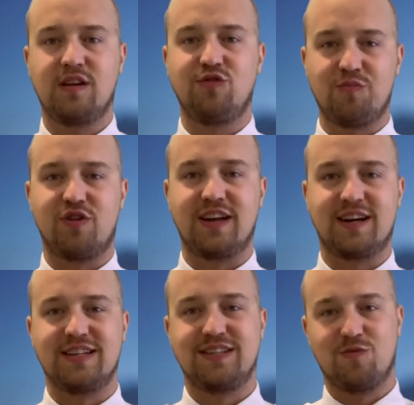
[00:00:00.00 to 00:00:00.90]
Good morning
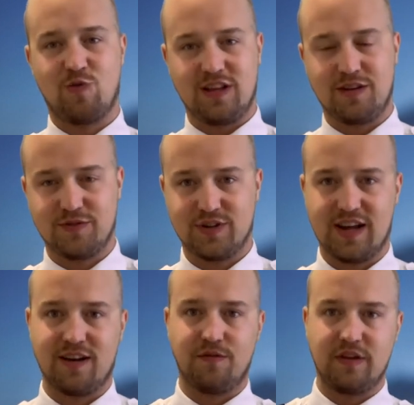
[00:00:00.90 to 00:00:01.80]
guys, welcome to
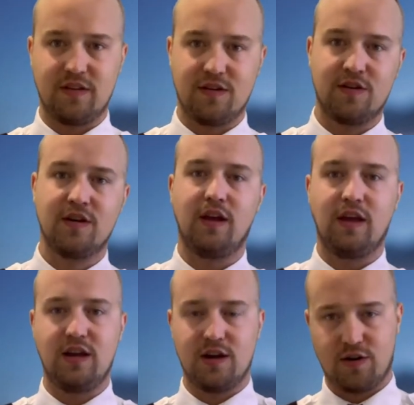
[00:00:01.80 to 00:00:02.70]
another video
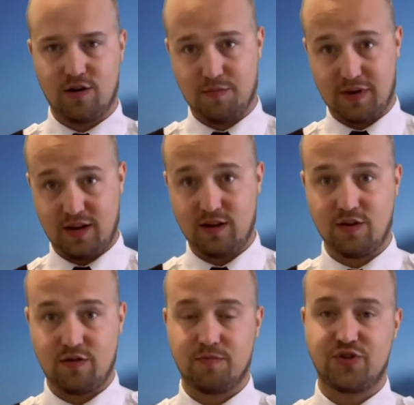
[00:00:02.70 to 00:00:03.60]
here on my
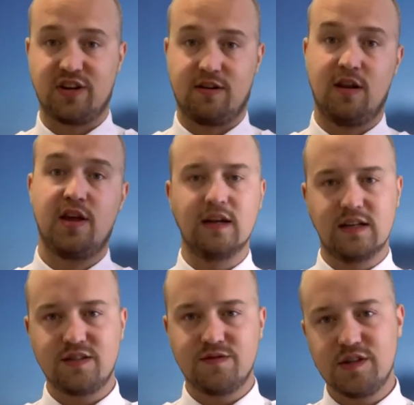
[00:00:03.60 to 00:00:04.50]
YouTube channel. In
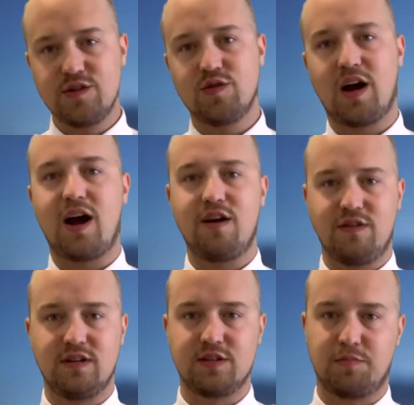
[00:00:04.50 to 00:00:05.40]
this video, I
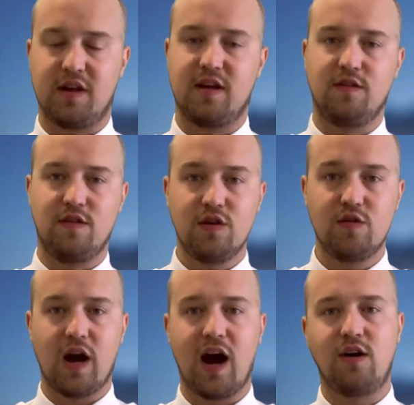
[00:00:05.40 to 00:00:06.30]
will explain
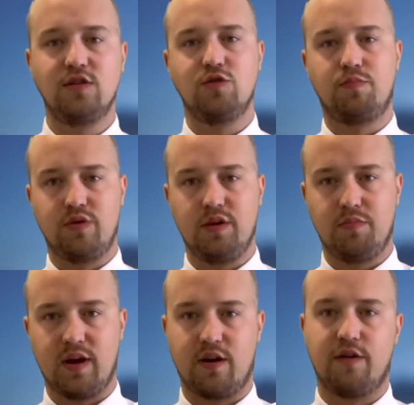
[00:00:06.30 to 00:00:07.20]
you how to
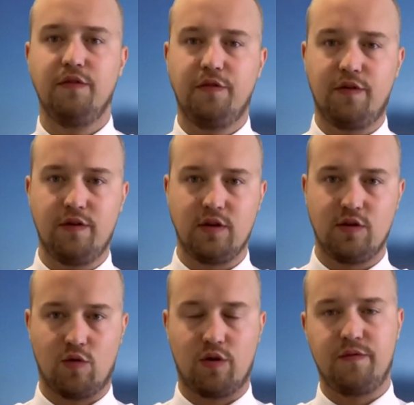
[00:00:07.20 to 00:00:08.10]
prepare for
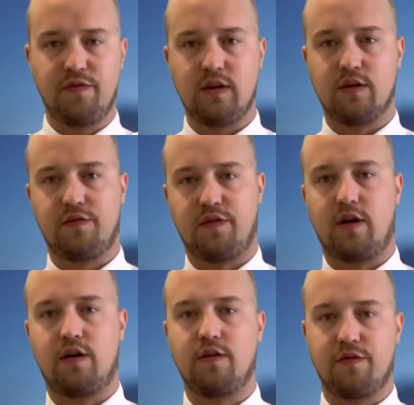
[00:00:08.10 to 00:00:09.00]
your
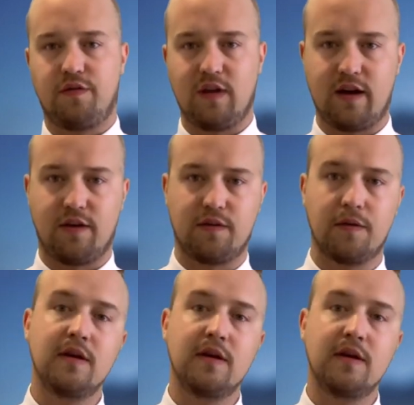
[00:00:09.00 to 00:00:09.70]
VFR flight.